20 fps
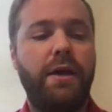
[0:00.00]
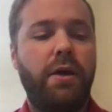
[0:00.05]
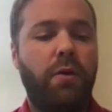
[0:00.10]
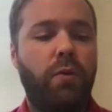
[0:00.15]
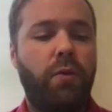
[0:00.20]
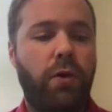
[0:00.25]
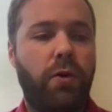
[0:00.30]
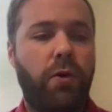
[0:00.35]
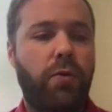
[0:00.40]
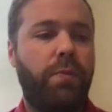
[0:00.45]

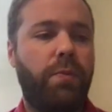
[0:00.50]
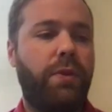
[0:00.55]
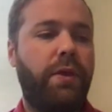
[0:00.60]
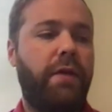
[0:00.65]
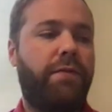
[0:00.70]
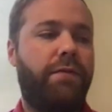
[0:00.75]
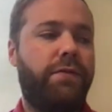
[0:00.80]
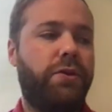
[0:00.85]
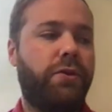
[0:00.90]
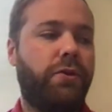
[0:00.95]
Well,
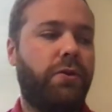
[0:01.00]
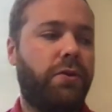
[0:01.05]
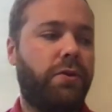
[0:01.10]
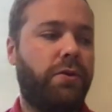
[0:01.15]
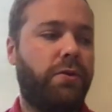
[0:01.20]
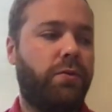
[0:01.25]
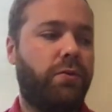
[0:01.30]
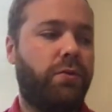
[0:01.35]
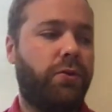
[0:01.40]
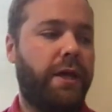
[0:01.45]
if
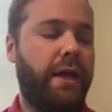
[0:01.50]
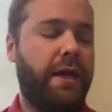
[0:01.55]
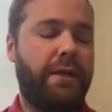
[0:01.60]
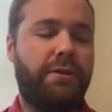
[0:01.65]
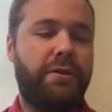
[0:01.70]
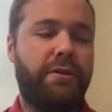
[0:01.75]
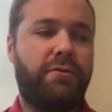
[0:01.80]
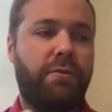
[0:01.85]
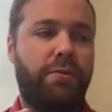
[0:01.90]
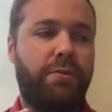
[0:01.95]
you're looking at
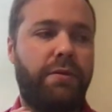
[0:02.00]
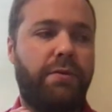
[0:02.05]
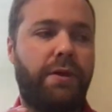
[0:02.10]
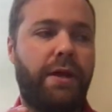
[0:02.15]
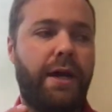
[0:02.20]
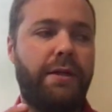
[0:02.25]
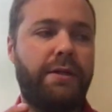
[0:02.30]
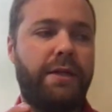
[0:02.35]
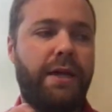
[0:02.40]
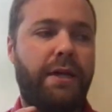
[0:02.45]
this from the
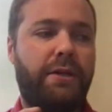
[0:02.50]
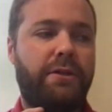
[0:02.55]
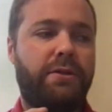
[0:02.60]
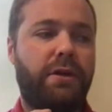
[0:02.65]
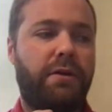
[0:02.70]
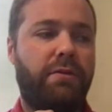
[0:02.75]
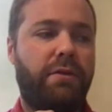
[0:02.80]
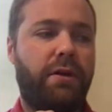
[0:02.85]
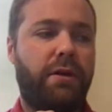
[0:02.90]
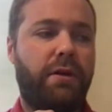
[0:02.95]
context of